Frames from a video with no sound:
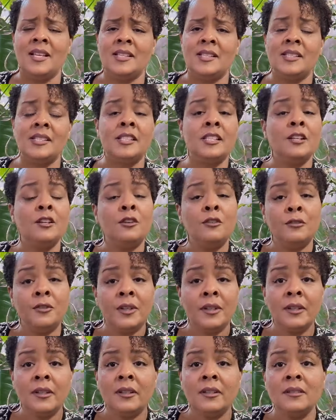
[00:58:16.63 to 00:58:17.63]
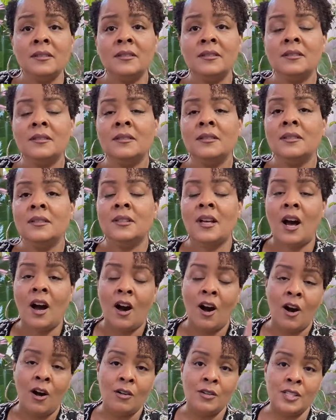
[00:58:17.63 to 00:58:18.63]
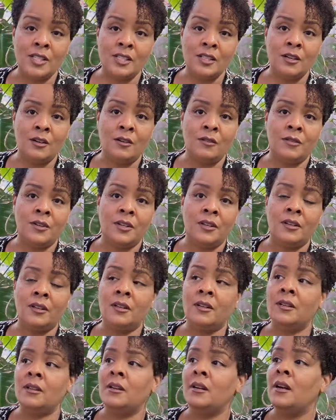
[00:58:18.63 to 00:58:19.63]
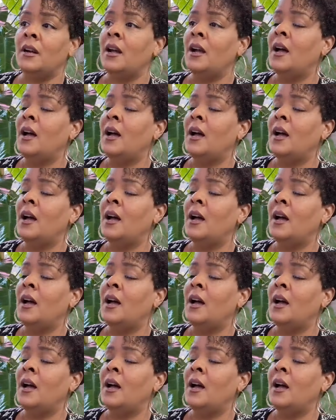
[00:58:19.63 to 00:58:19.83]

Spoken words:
silver, the all silver.